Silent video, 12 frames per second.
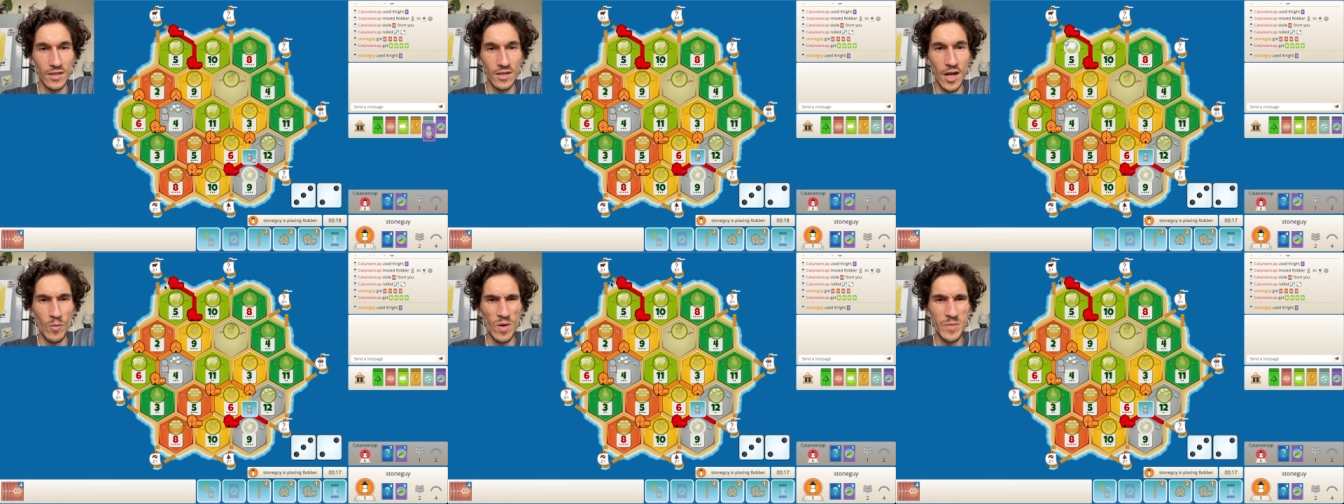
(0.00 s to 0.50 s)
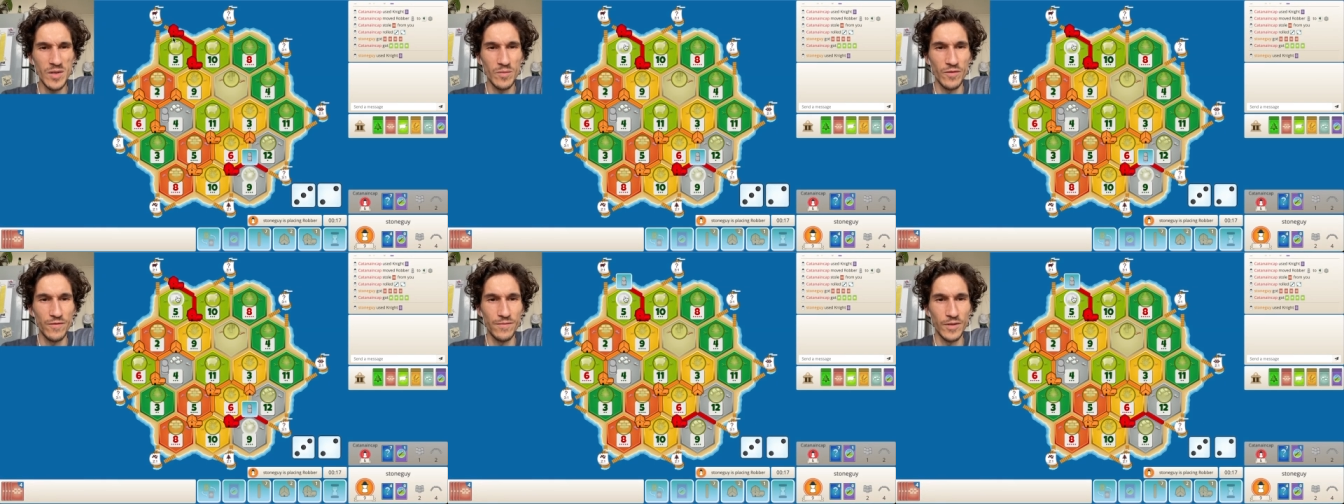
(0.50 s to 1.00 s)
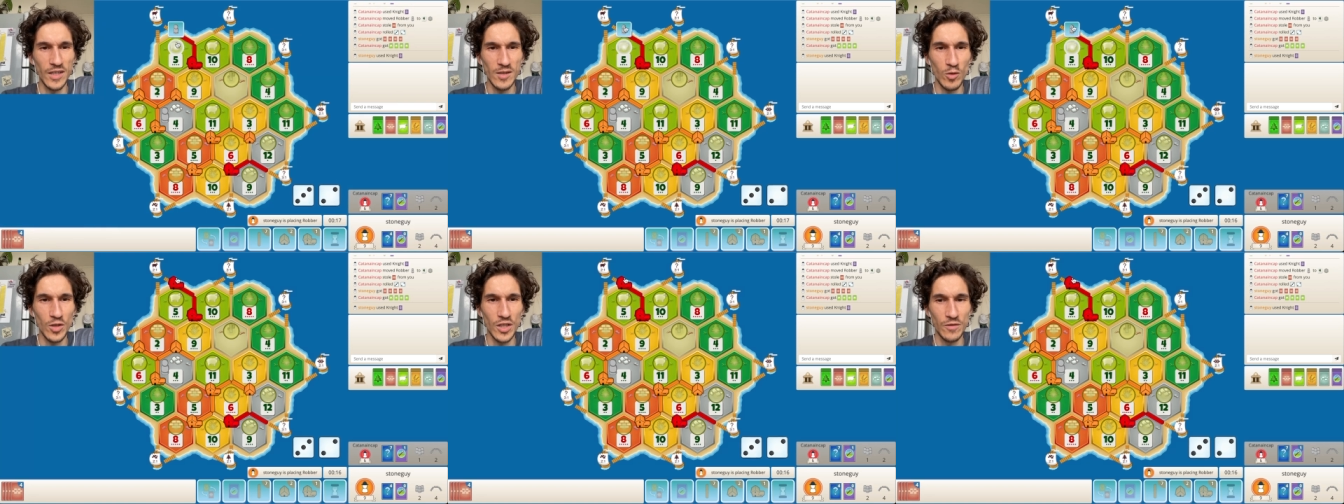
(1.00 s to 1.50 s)
Oh, maybe if, let's
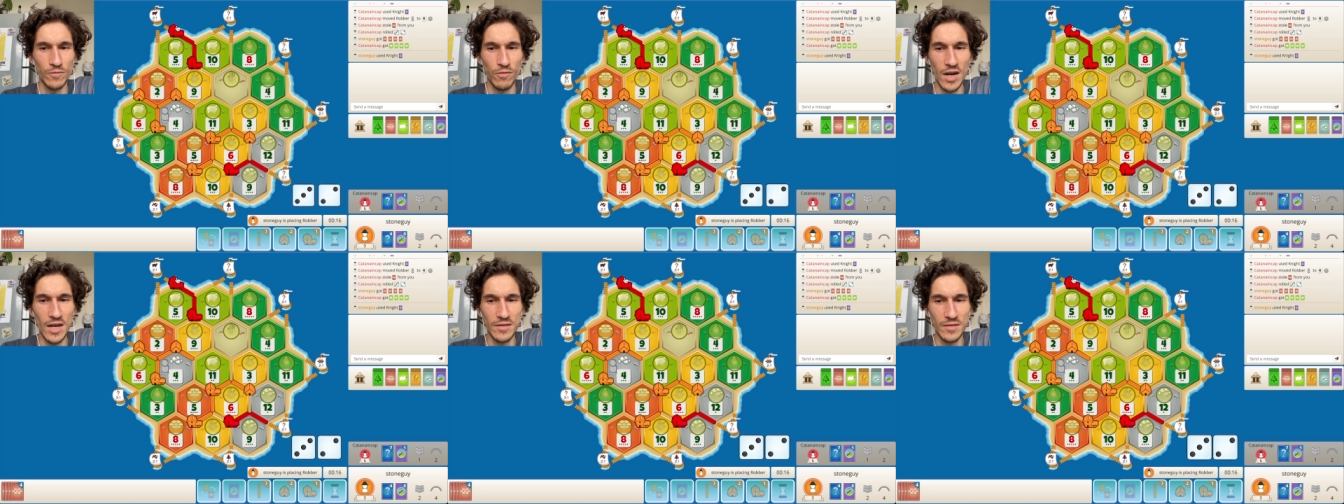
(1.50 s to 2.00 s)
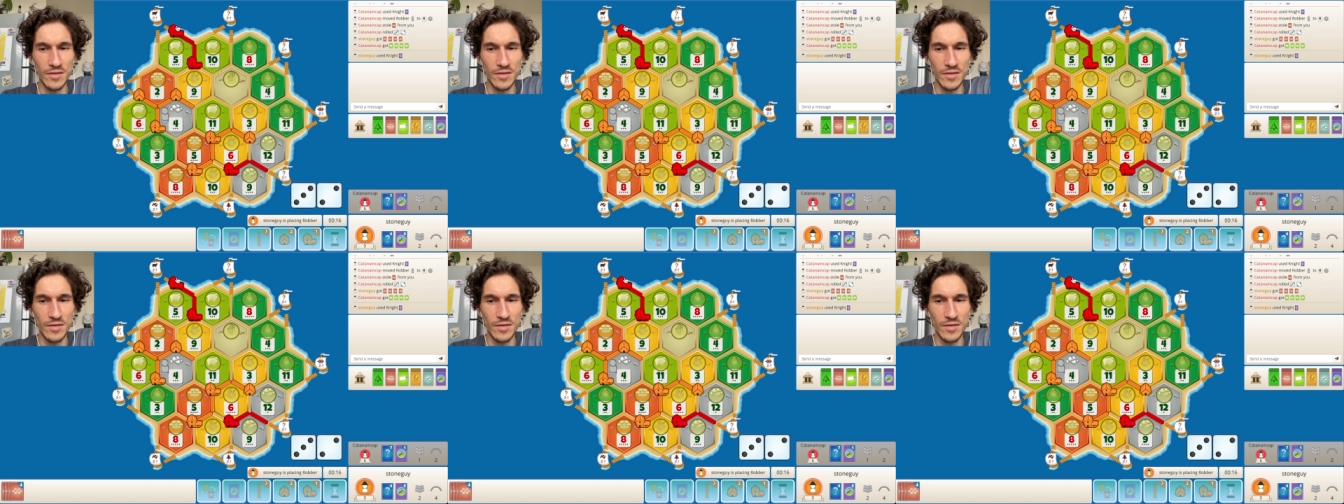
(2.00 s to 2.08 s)
block his five.